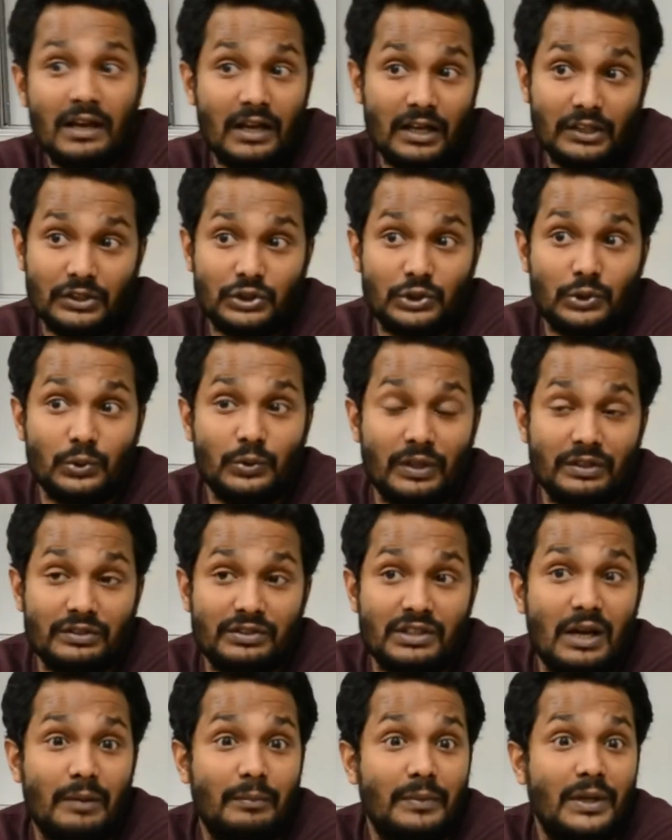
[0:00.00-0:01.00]
students
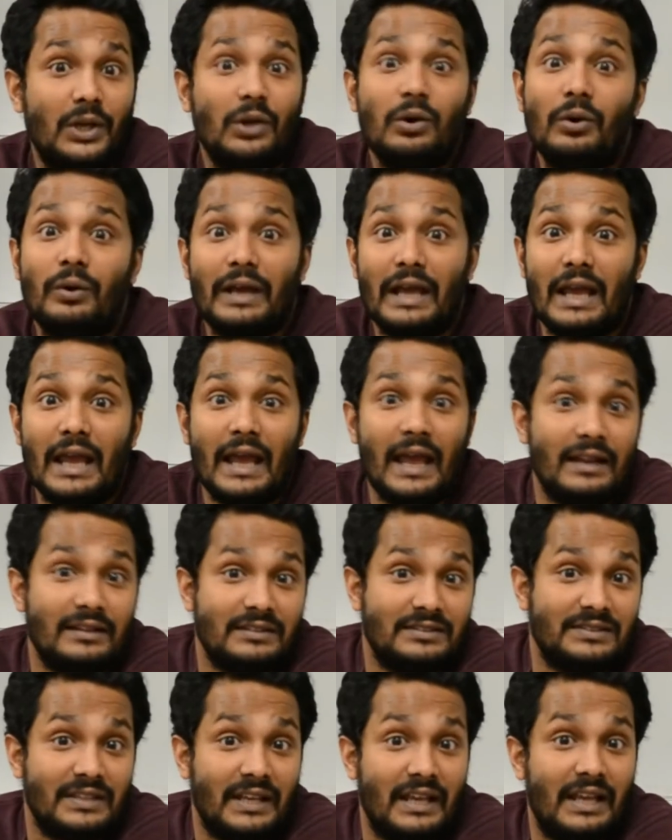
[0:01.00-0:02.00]
come along and
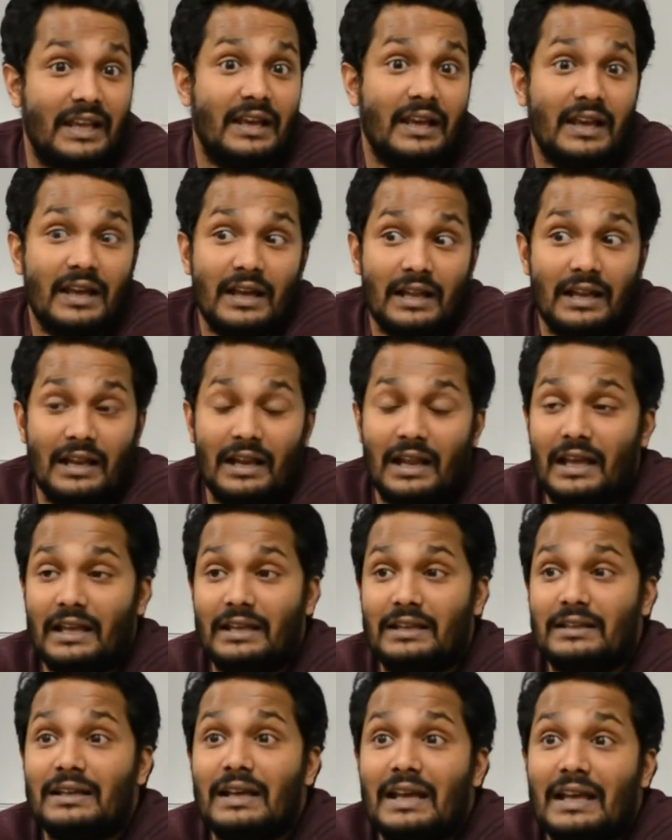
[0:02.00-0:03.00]
say
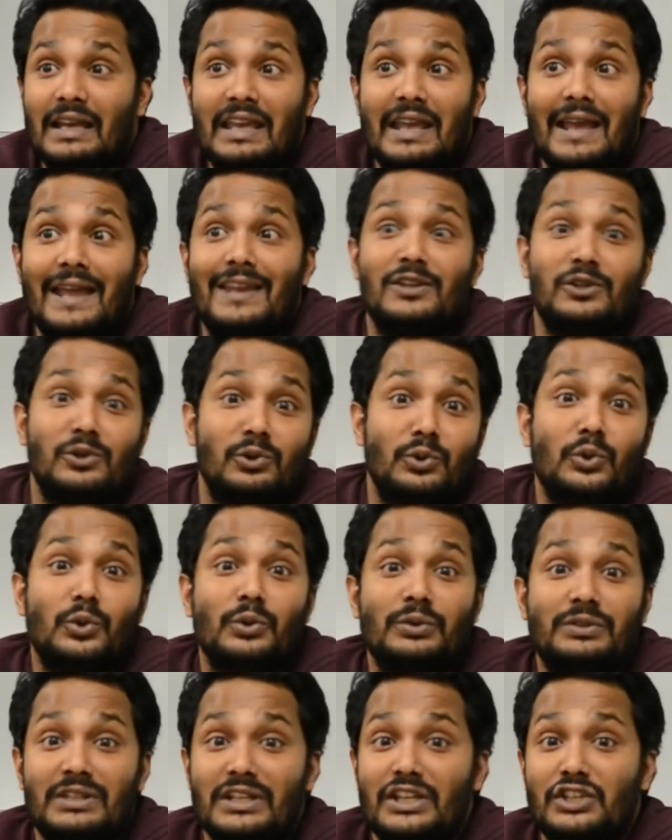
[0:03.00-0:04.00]
like, can
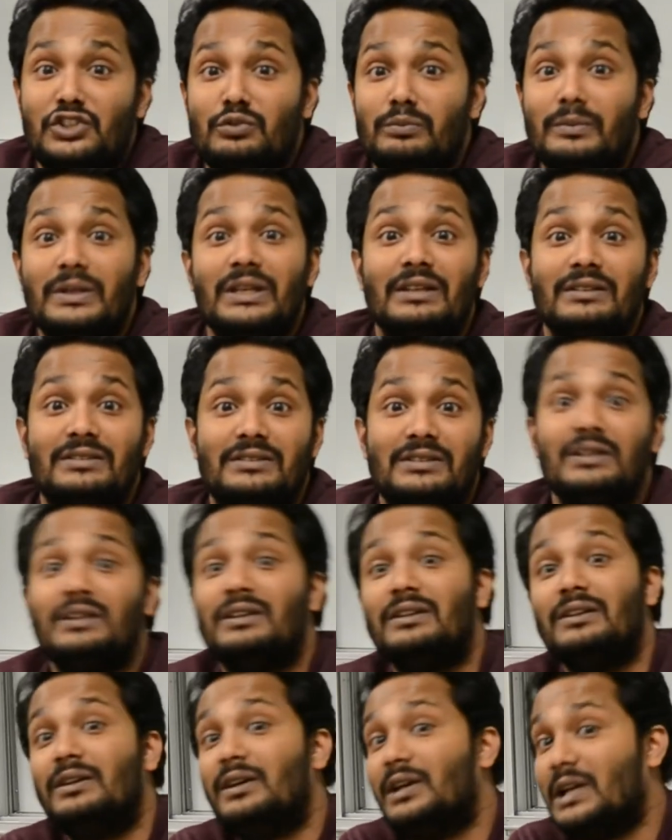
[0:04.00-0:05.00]
you teach me a
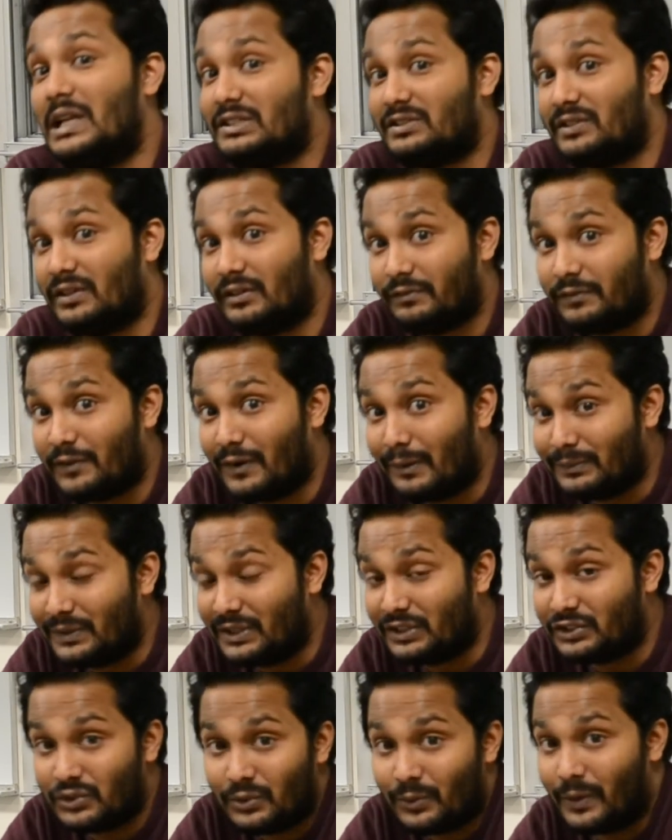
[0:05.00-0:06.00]
certain lesson from
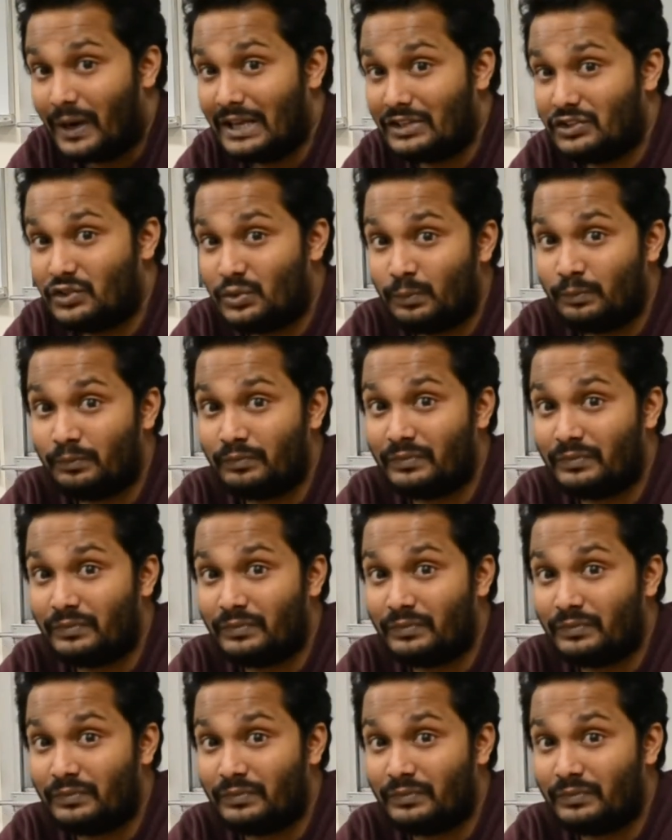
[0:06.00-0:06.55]
the scratch?